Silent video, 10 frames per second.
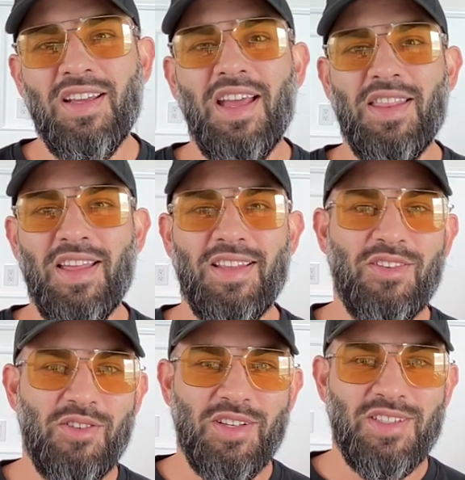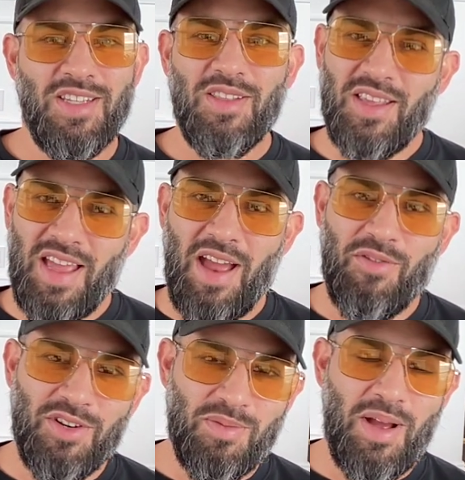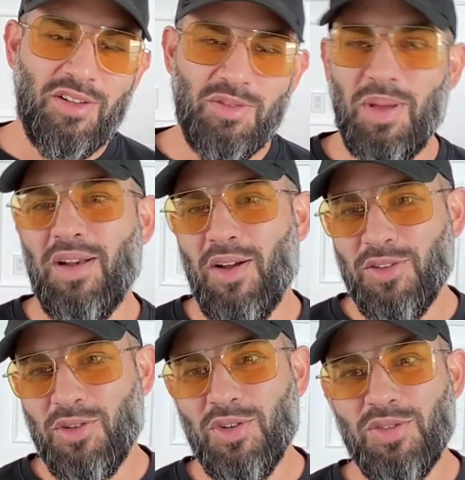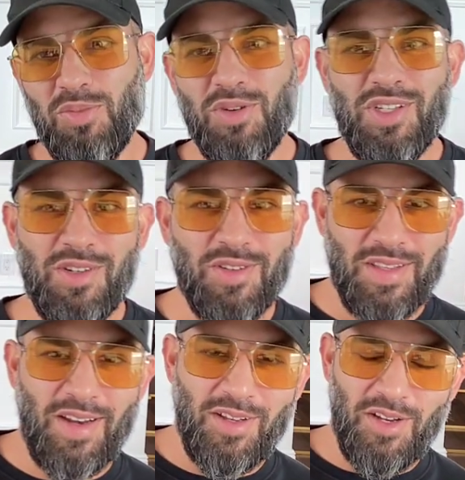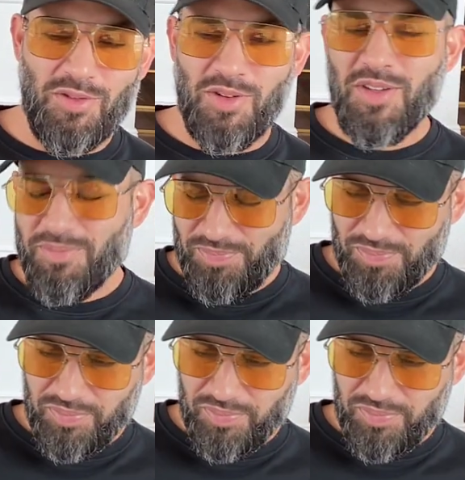and then you can see the average amount spent on toys per year in that country.